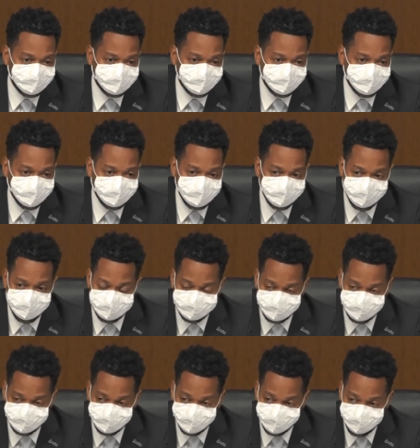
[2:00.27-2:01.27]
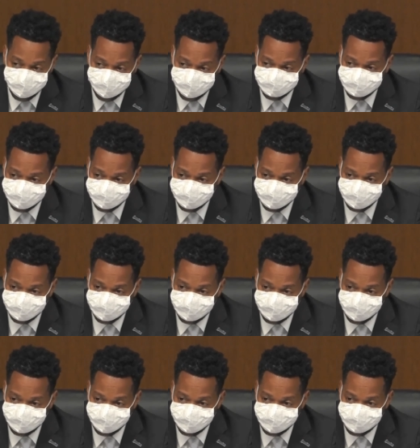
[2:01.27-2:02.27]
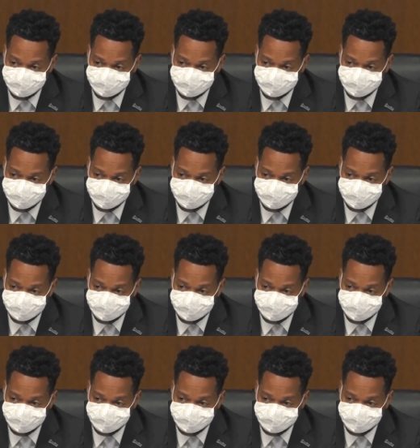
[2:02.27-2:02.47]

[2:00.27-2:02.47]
stricken by some tragedy and